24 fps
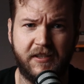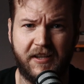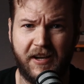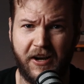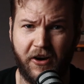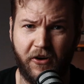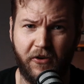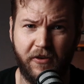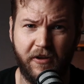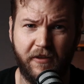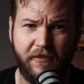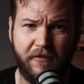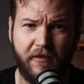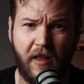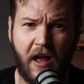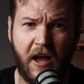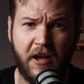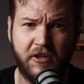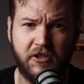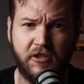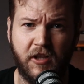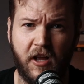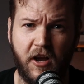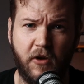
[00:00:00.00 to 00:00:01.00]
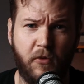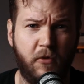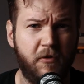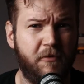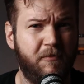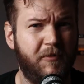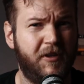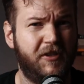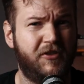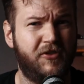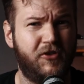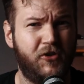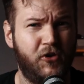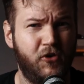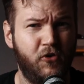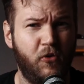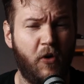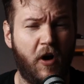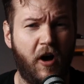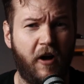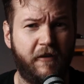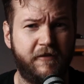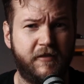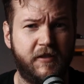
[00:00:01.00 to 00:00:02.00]
to carry a flashlight with me too
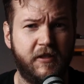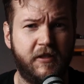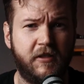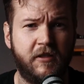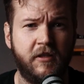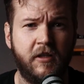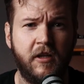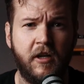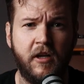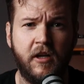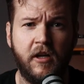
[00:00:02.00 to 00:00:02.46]
often.